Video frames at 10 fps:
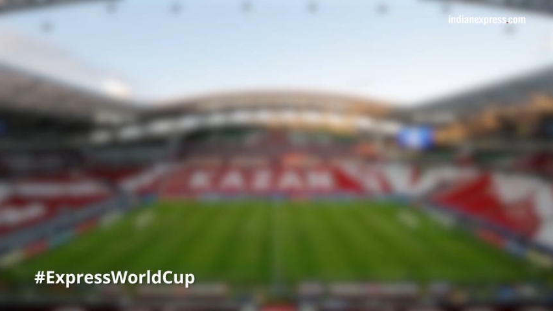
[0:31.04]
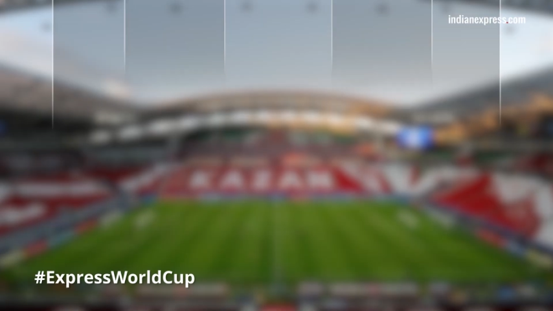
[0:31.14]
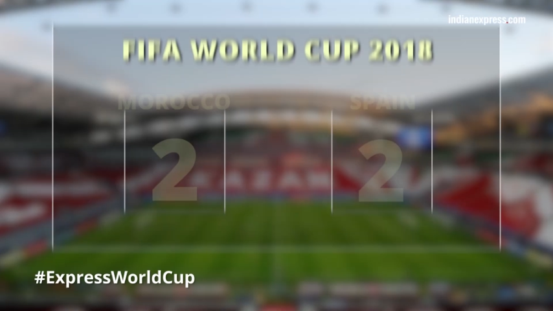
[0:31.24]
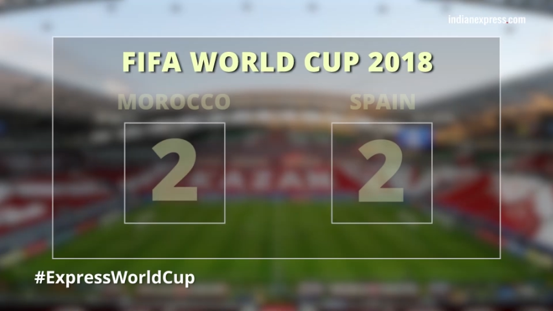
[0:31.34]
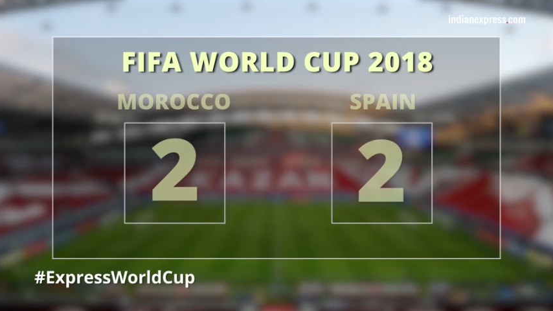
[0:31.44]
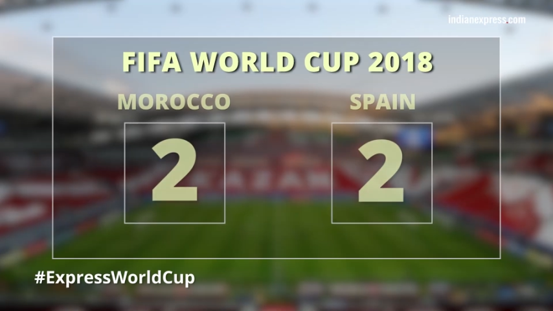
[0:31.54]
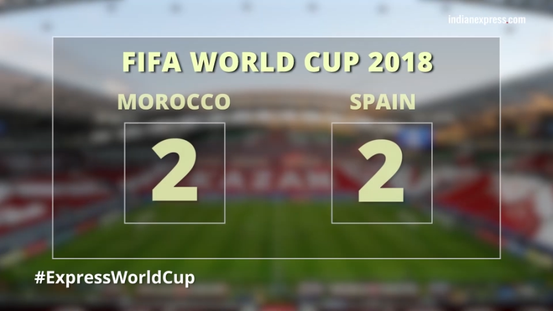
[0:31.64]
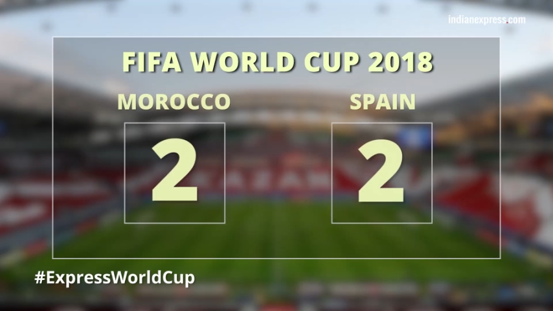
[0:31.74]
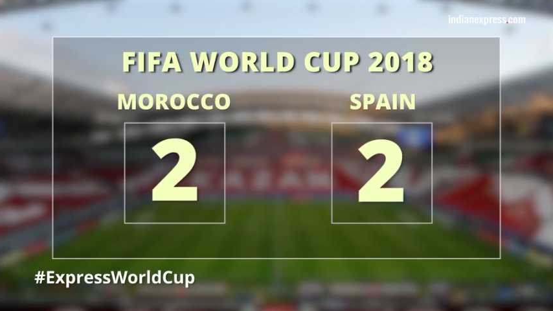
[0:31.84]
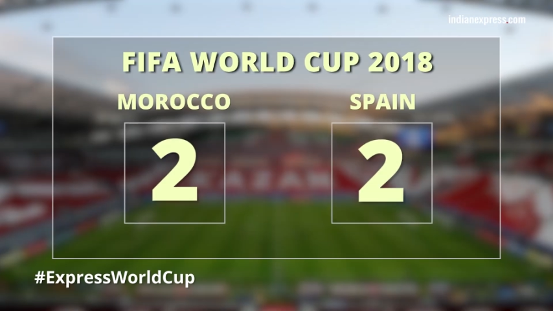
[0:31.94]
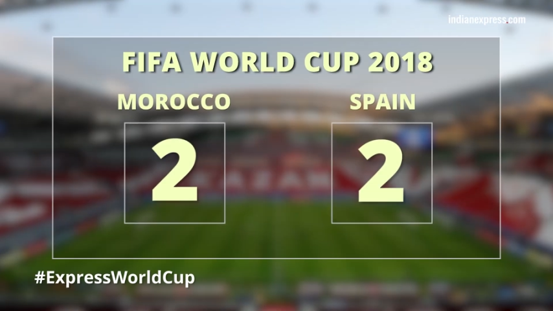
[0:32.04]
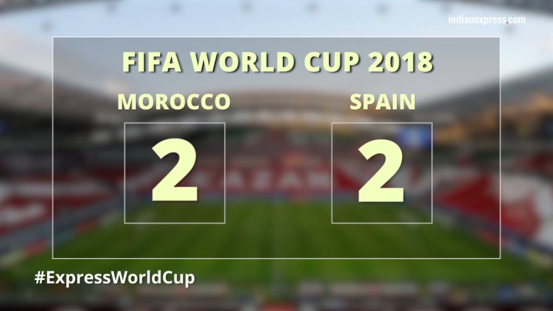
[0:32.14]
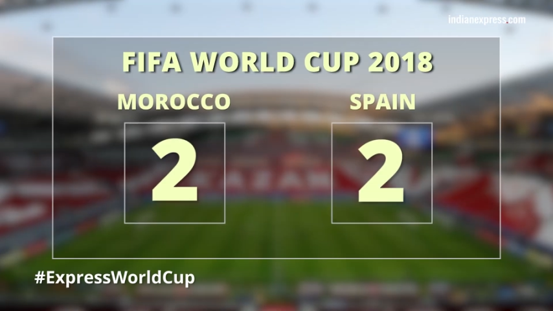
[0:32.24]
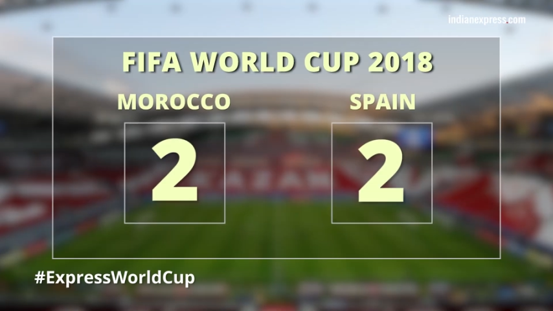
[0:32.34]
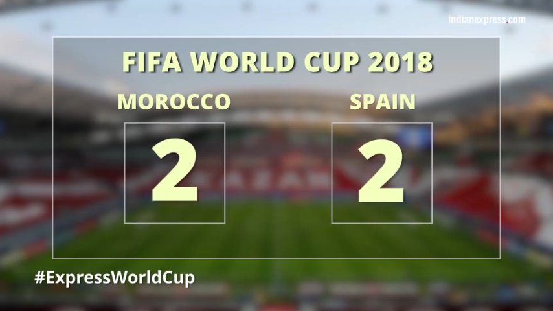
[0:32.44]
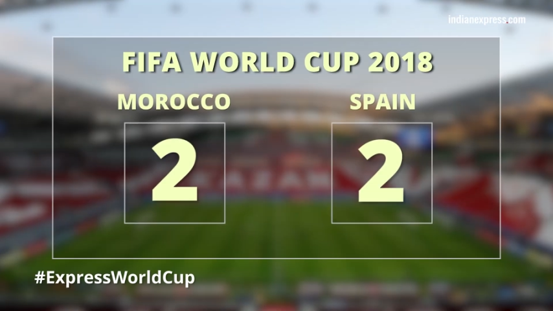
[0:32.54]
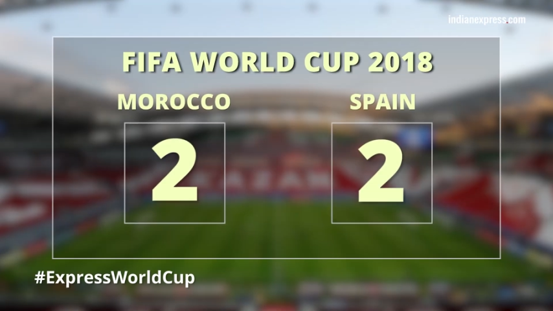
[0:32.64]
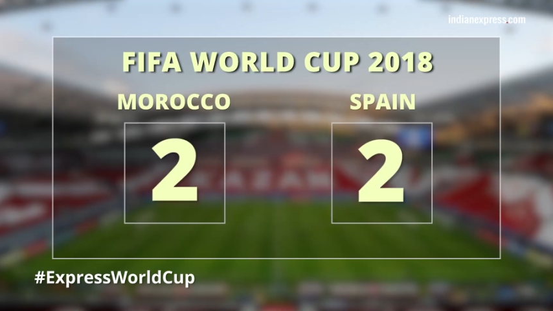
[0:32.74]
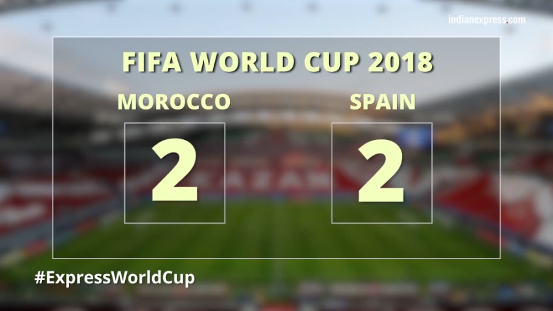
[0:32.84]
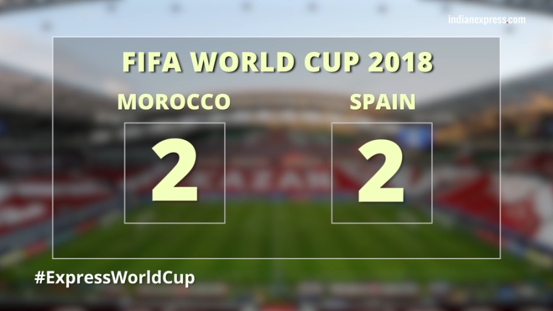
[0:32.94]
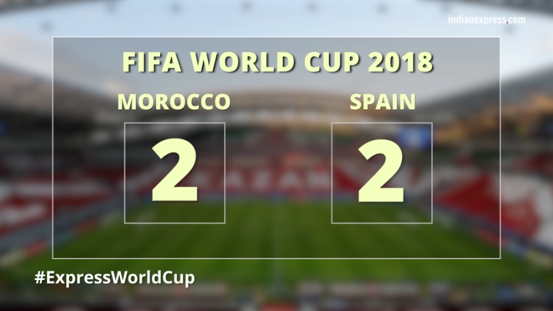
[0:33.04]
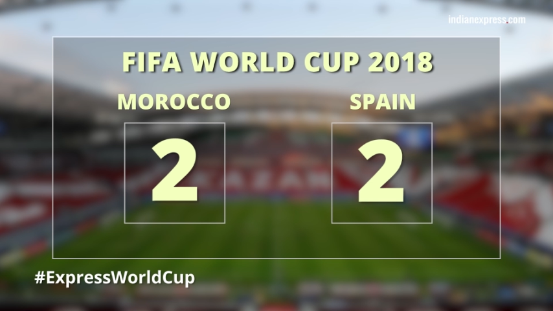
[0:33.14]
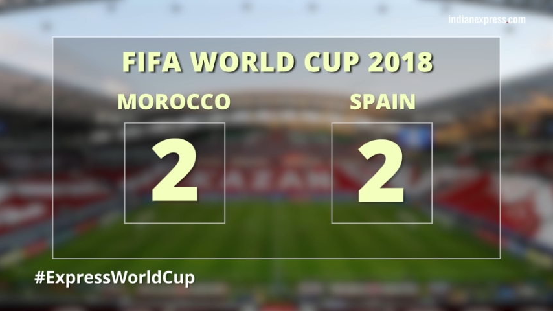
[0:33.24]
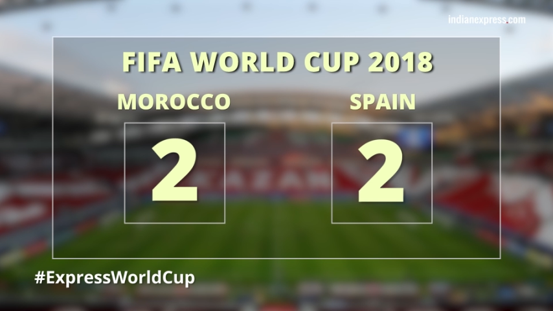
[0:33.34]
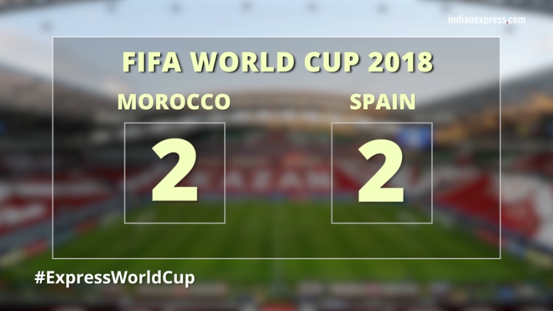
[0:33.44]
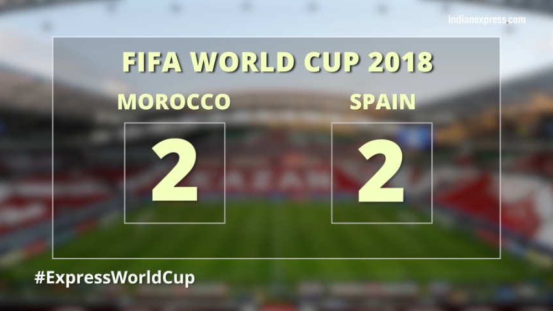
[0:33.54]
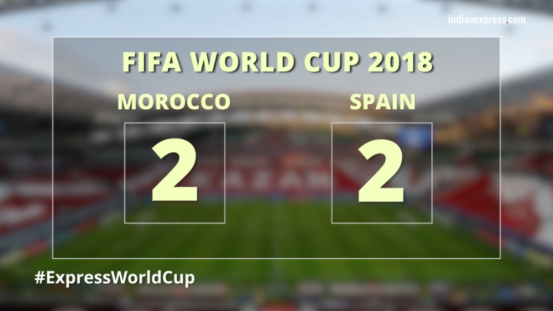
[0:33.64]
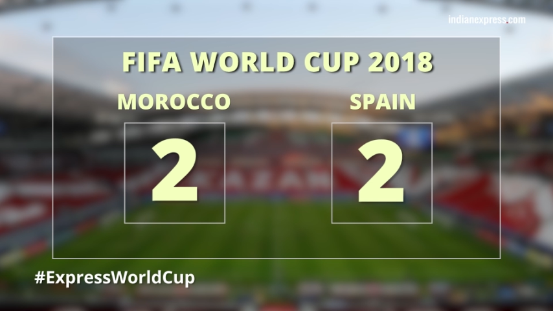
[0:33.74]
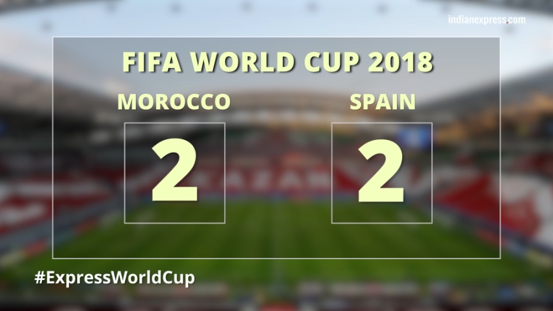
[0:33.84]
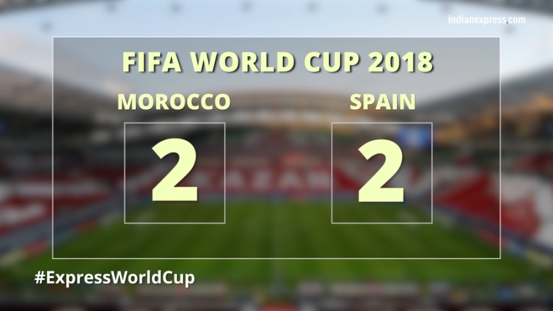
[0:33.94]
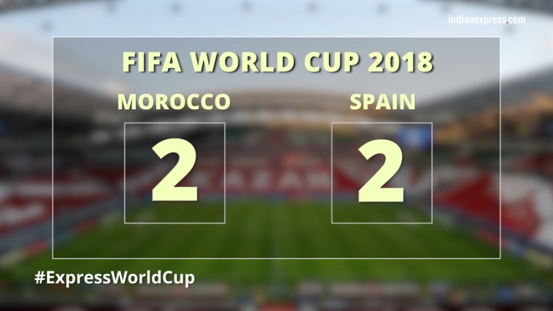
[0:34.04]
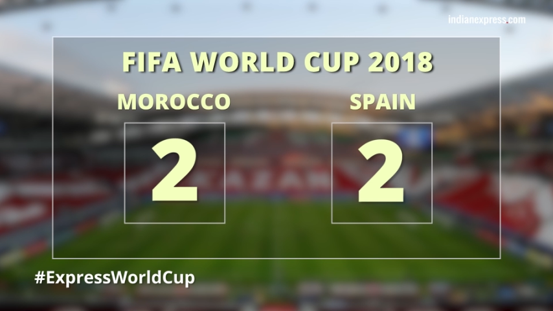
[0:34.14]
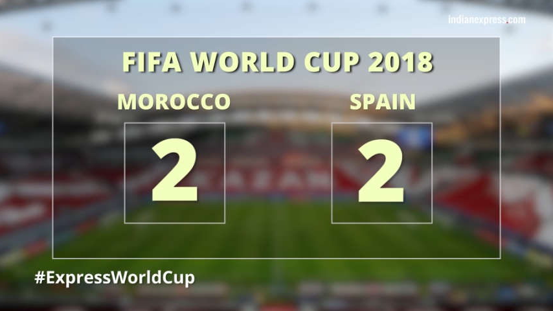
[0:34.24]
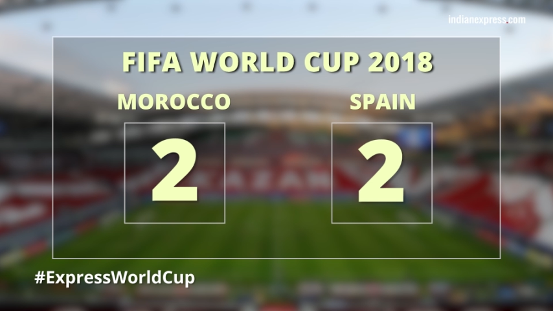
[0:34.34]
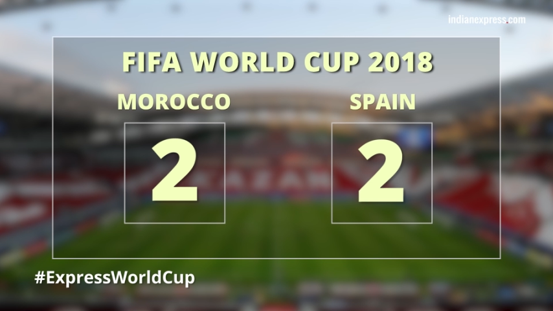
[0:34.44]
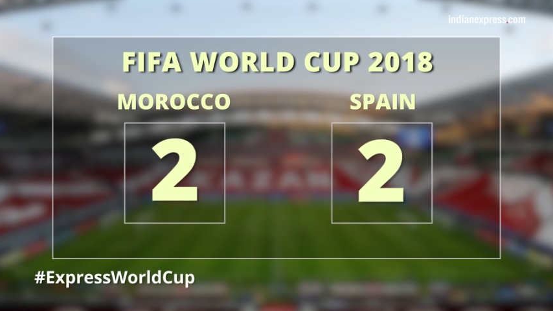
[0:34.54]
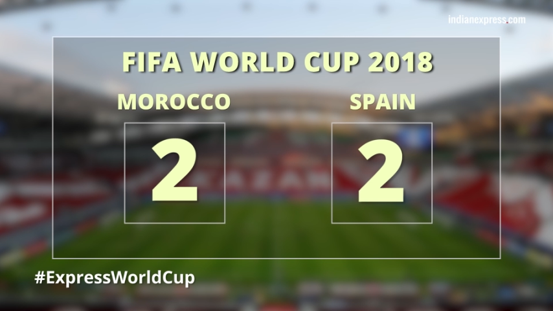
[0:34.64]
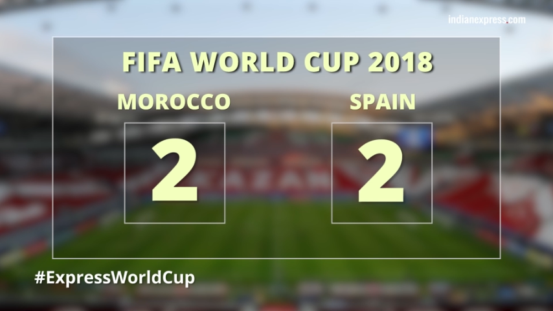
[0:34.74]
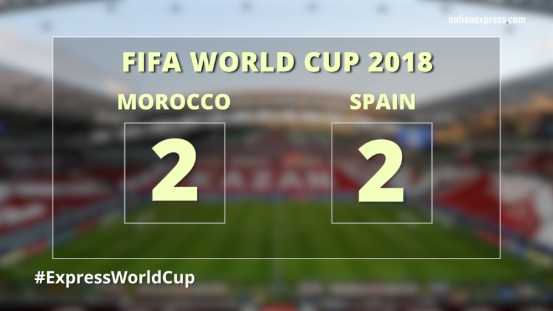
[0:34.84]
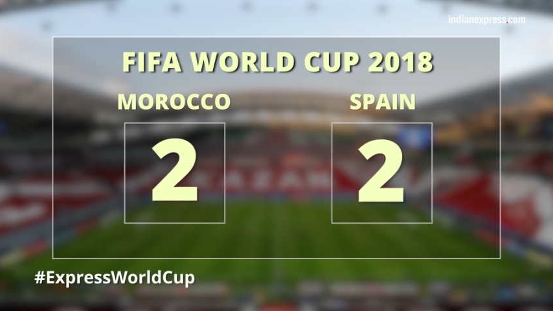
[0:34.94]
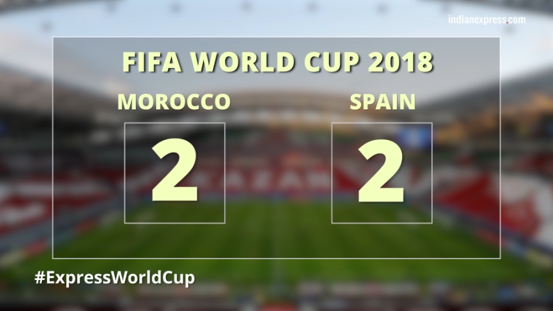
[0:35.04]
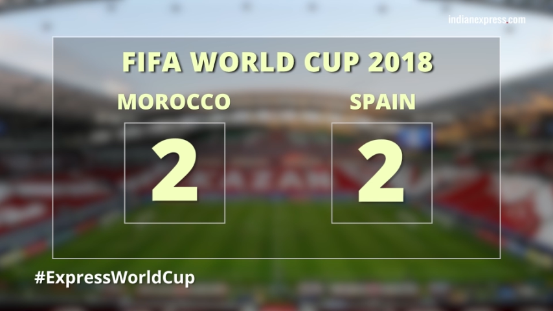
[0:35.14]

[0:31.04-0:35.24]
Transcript: (no speaker visible)